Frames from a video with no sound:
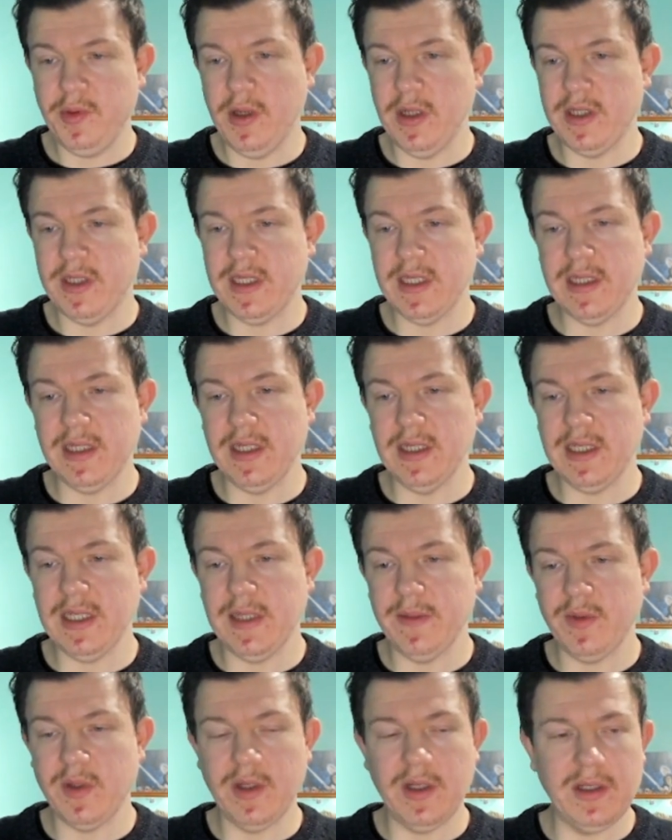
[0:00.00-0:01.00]
Surprise Siglar
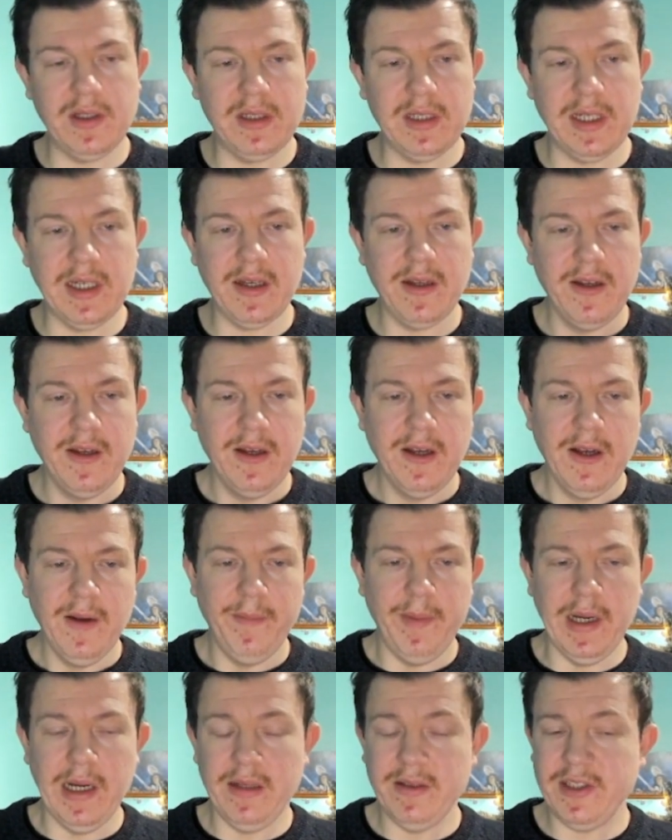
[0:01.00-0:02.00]
Games aren't in here.
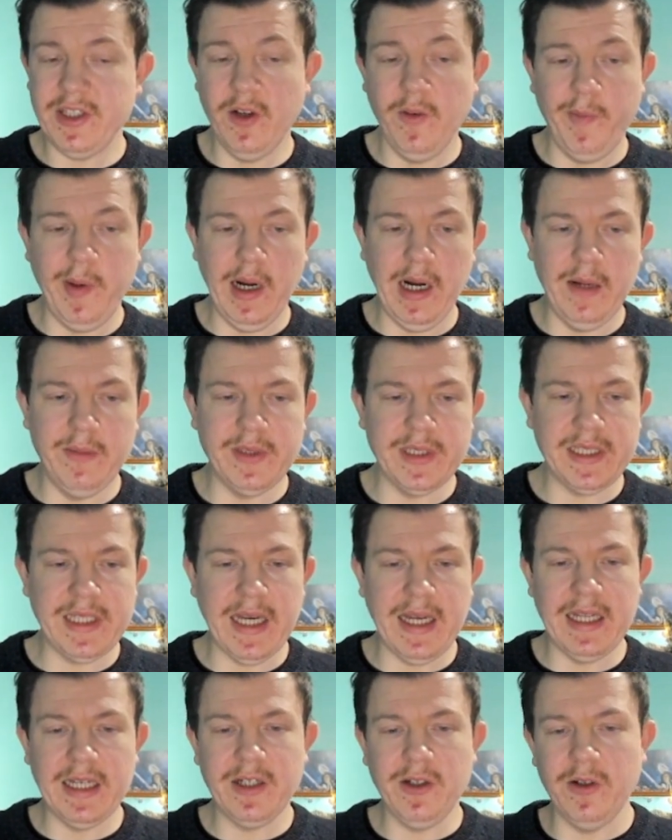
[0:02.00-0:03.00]
But Silver Palms,
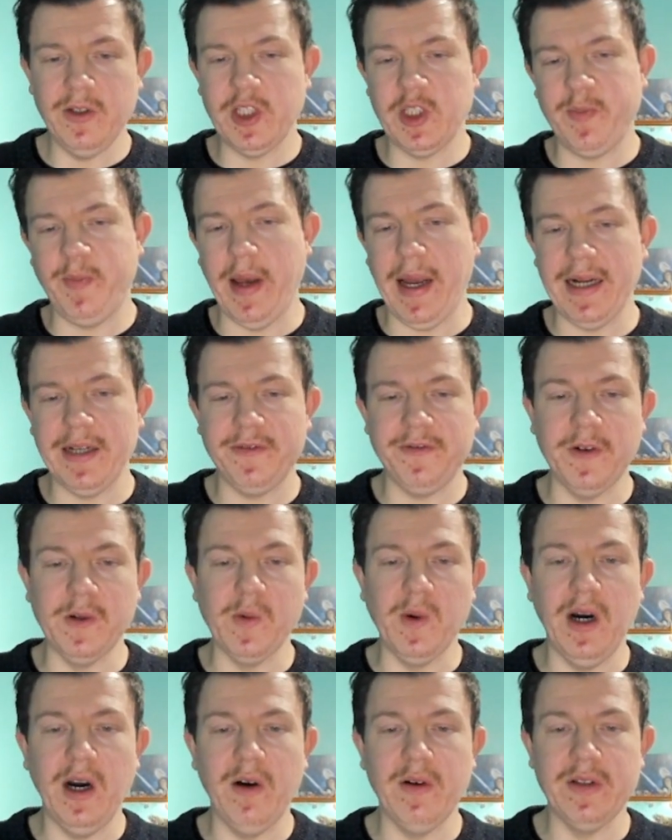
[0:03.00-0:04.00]
again, it got spec'd for
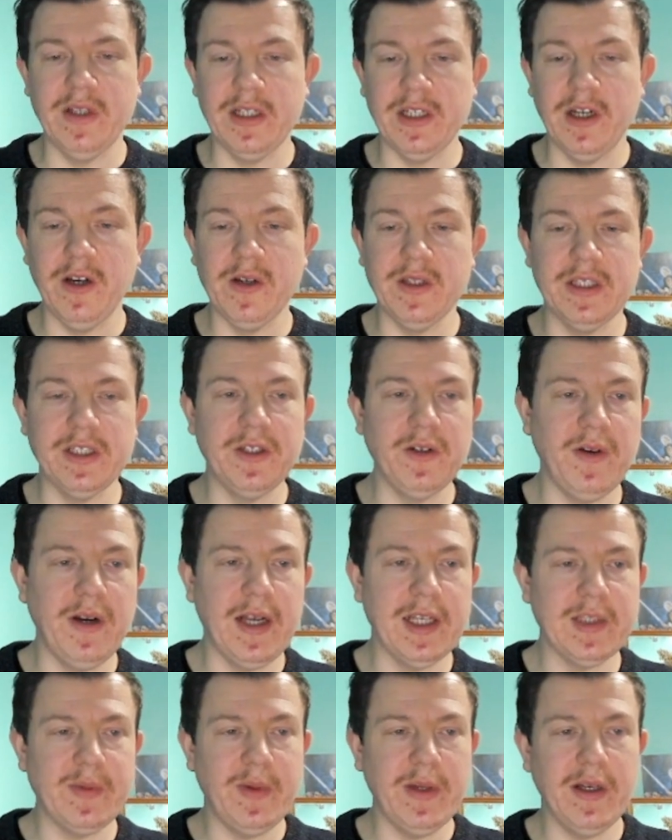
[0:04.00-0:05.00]
a while, and I know in the
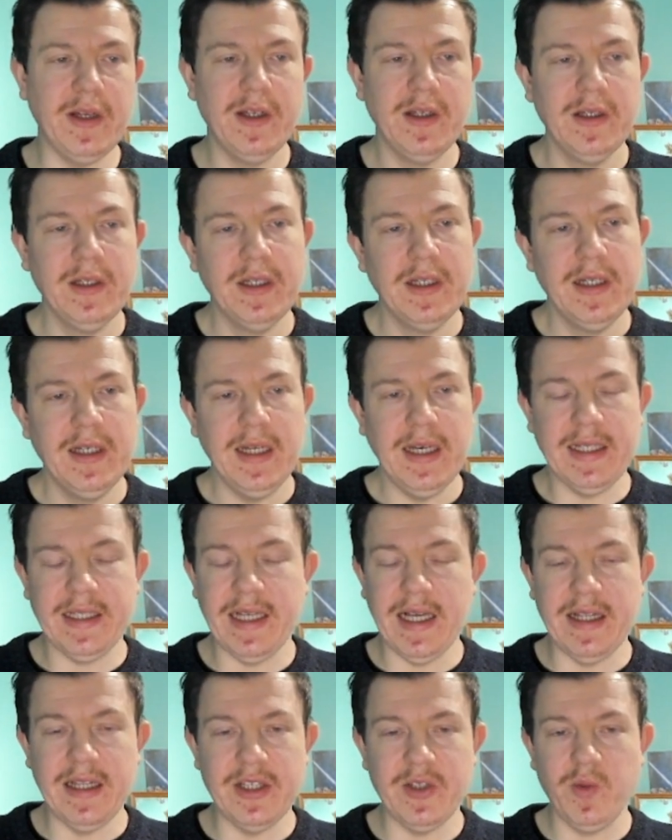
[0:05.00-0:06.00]
US, but
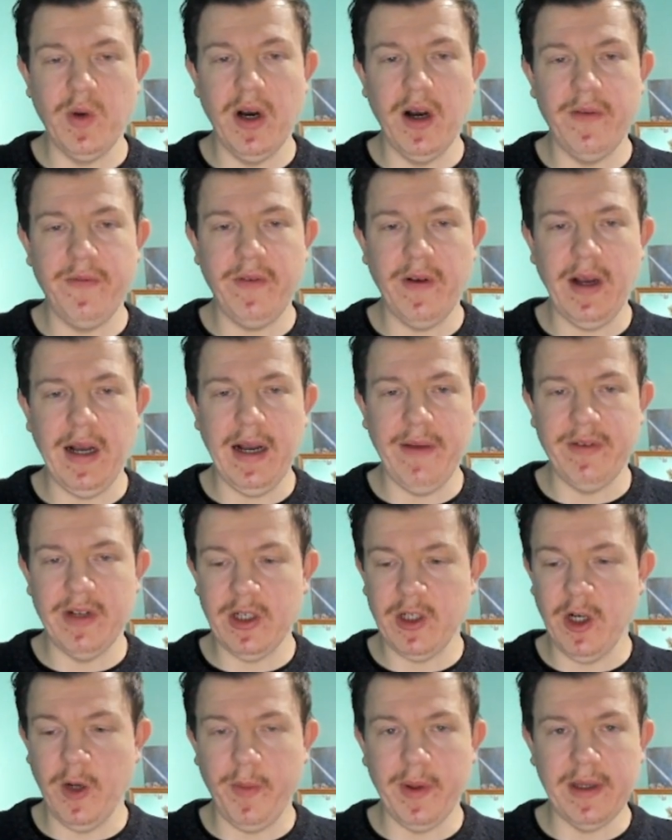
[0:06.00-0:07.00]
again, it's worth
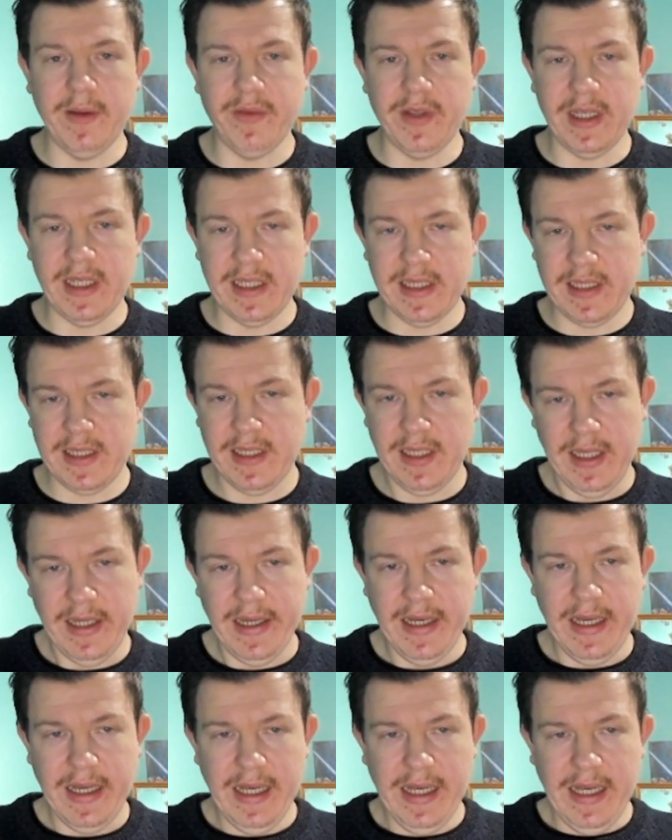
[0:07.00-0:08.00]
having a copy of these.
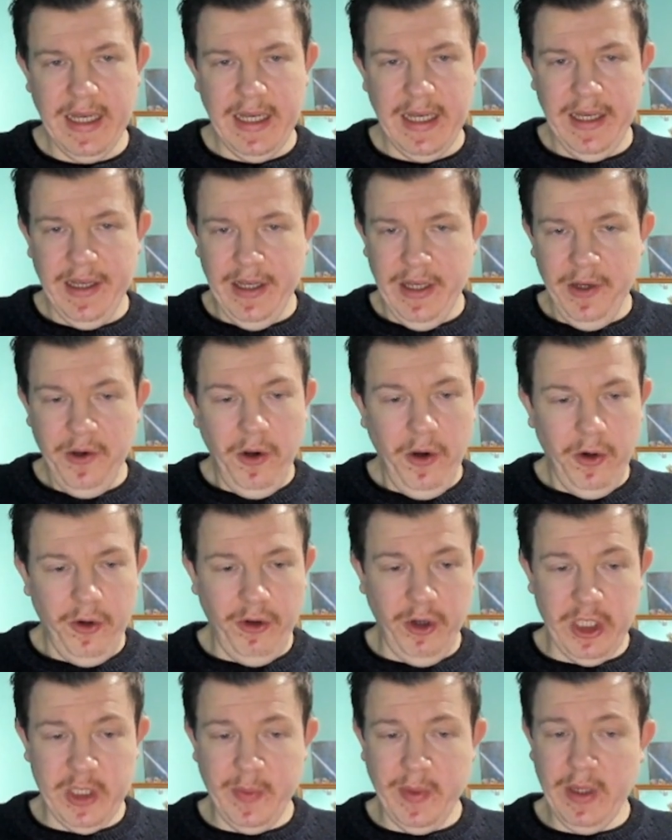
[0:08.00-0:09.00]

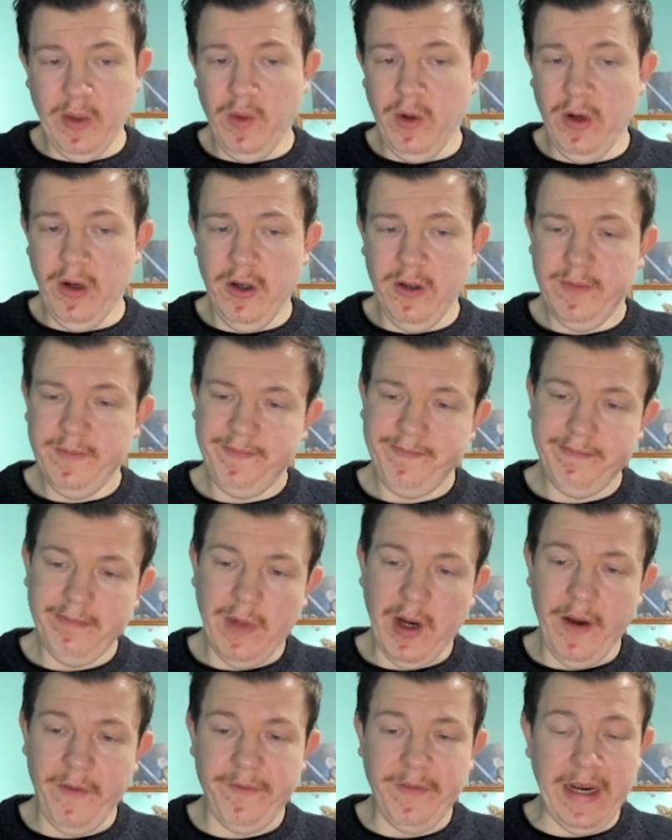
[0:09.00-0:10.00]
Crucible of War,
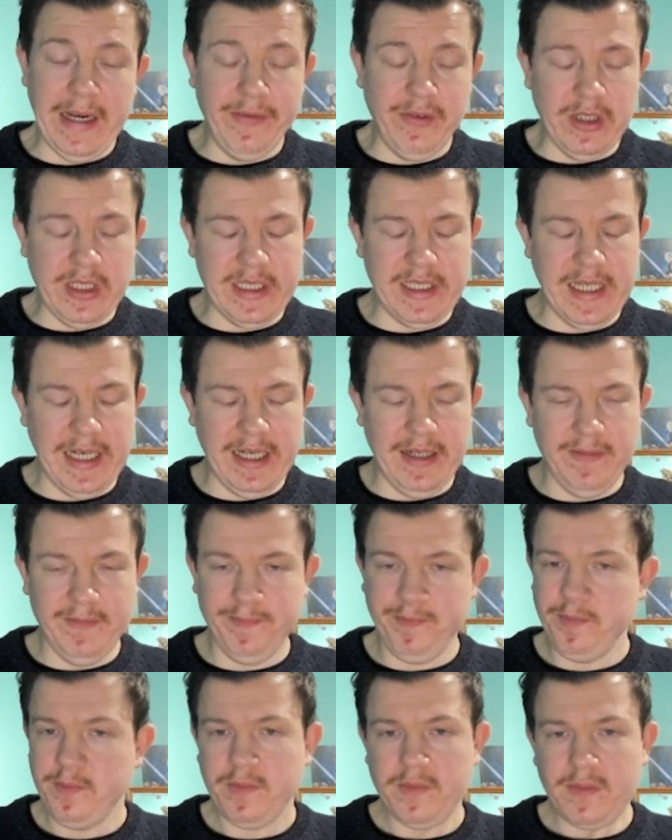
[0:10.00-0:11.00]
my favourite set.
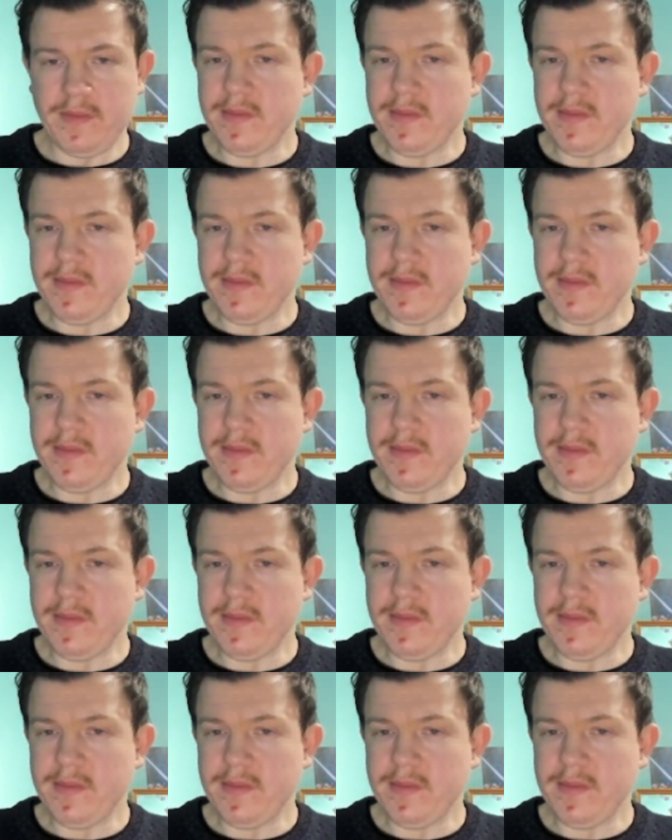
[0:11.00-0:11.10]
